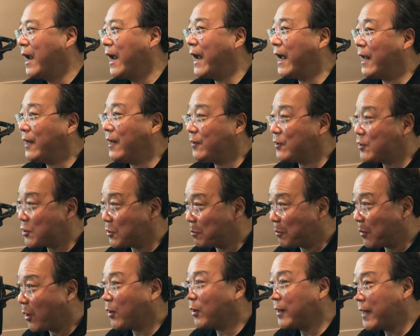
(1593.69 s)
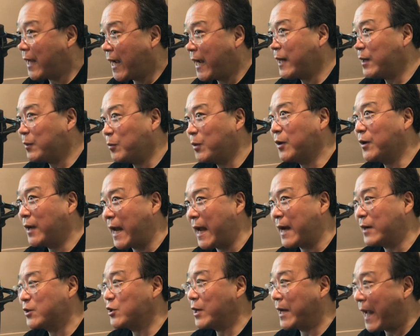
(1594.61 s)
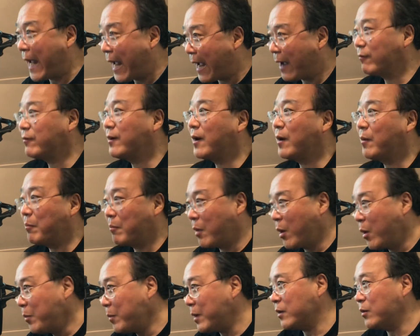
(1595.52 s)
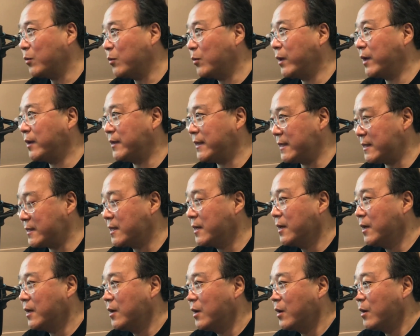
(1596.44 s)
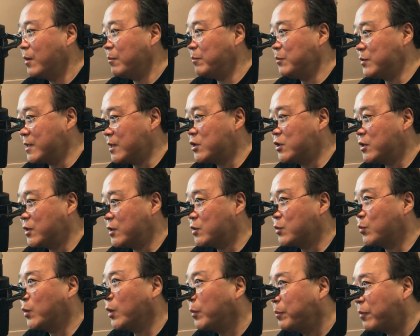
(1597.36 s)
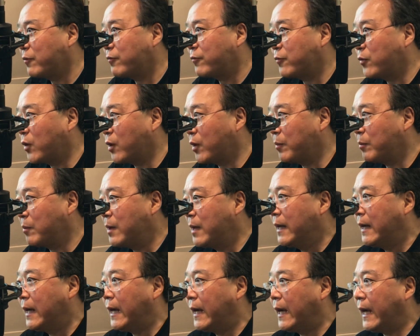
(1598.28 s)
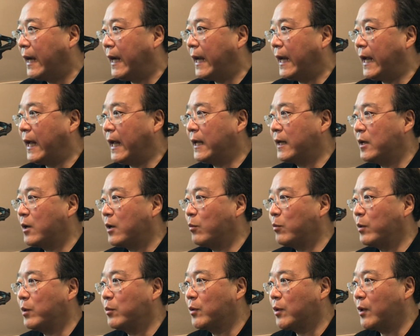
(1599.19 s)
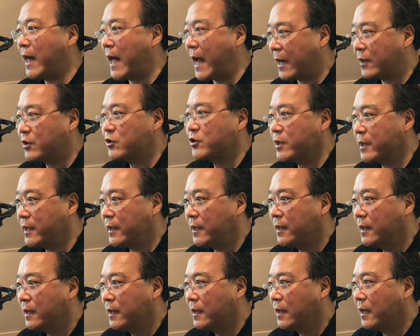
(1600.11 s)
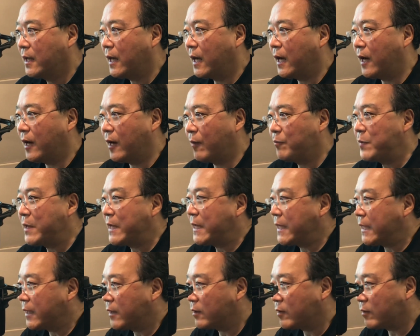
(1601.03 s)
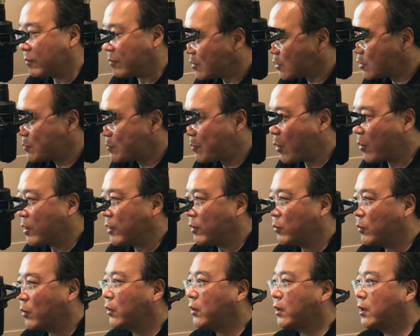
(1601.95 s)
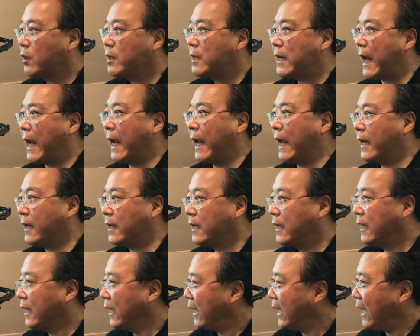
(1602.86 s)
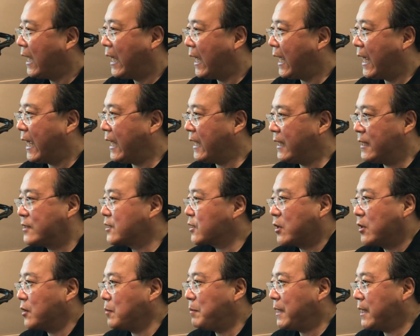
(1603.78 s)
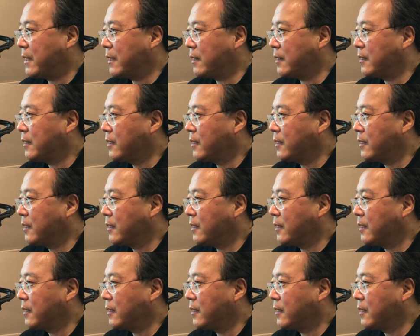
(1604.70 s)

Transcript: And tomorrow night we're going to actually have a moment where these musicians will perform, and we will actually hear spoken word, and it's going to be